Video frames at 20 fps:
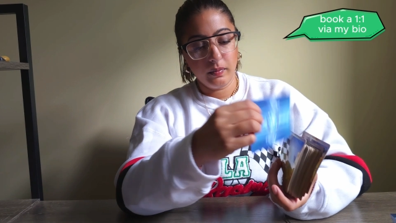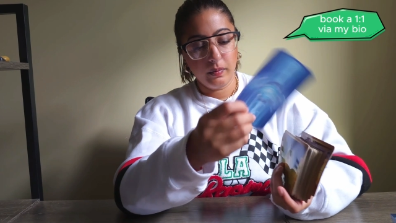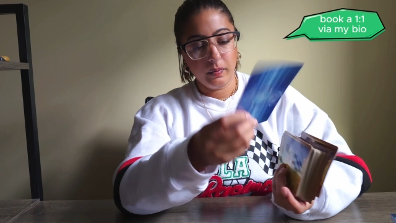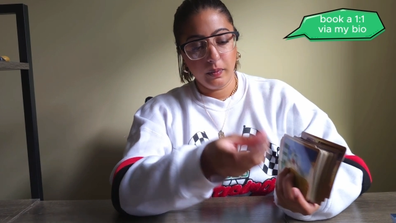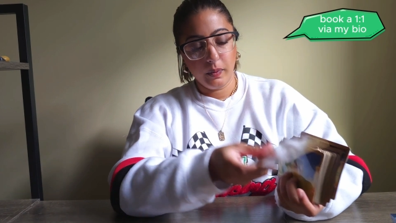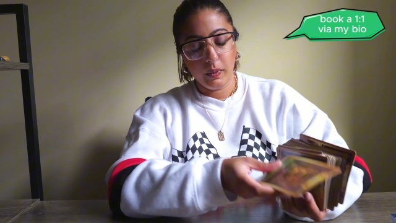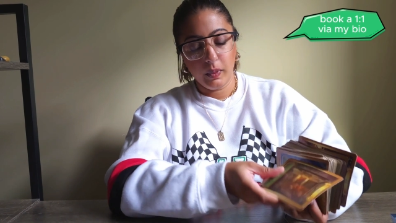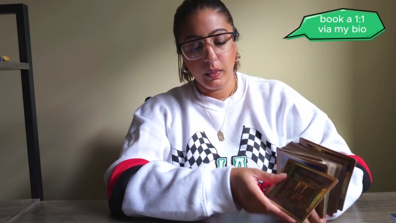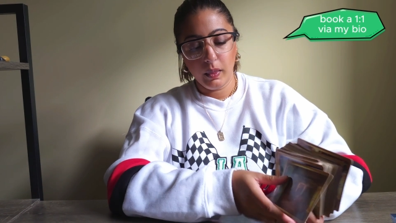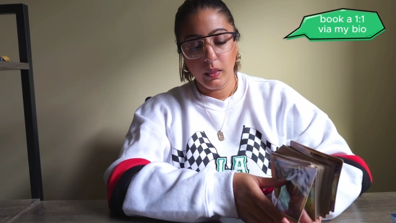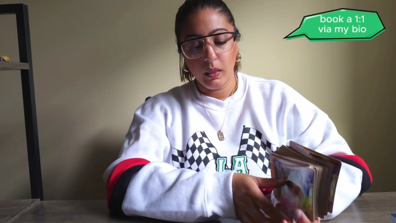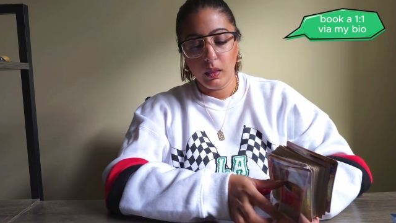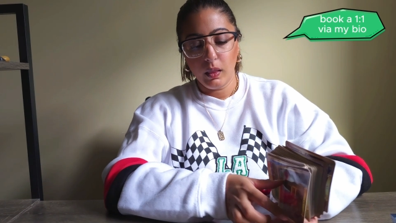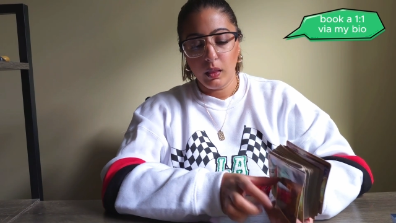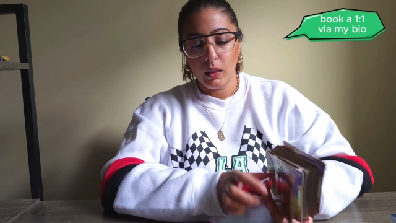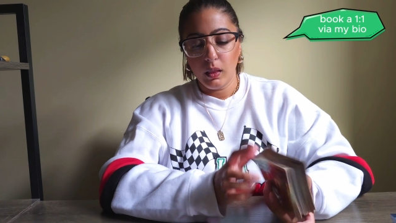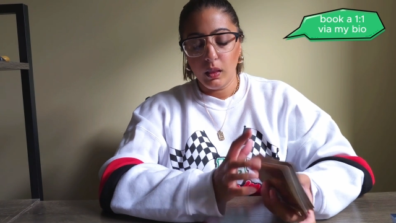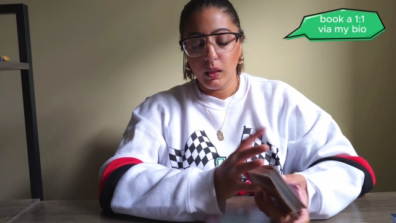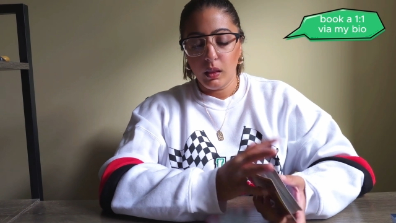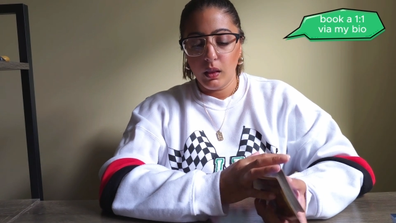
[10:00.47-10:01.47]

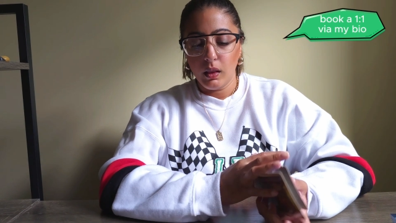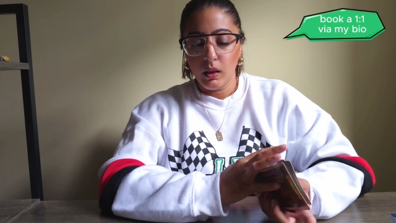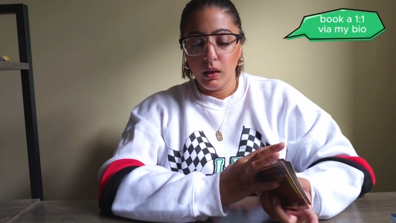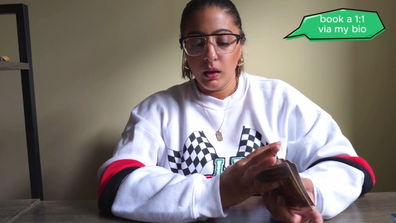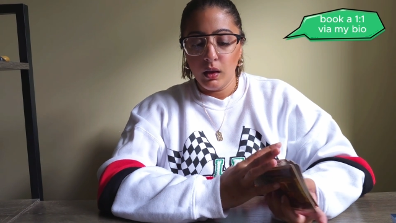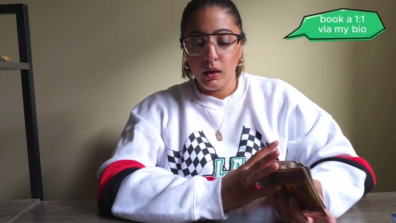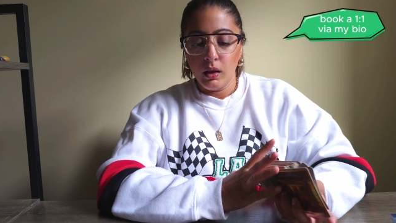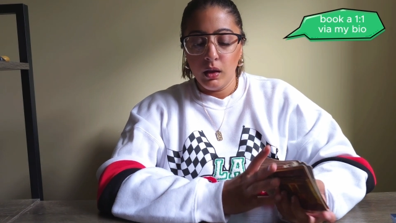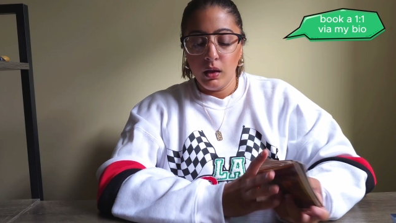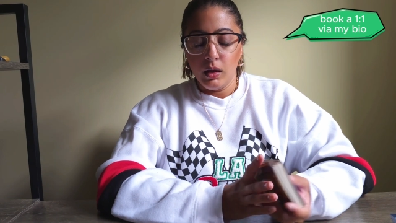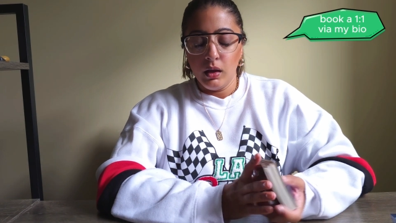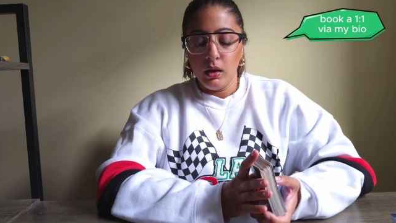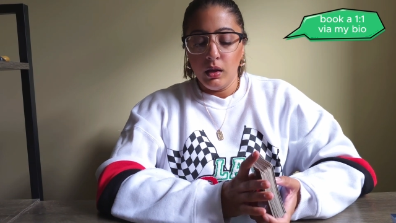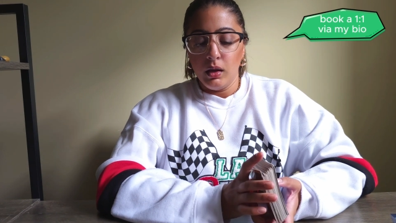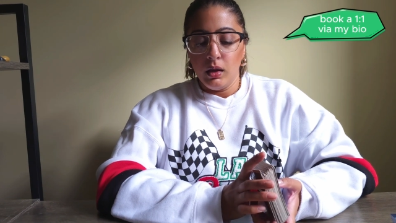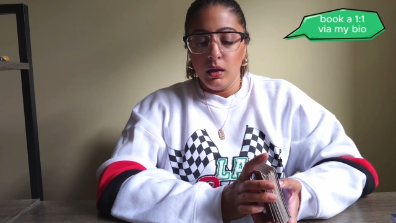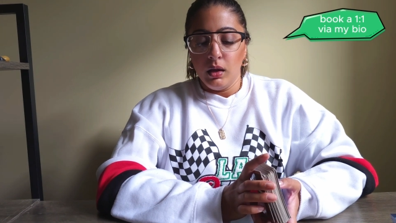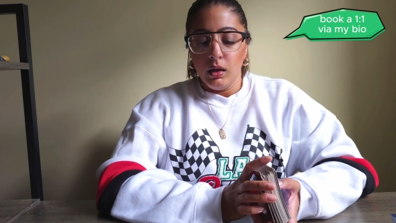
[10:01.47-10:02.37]
No one is speaking in this clip.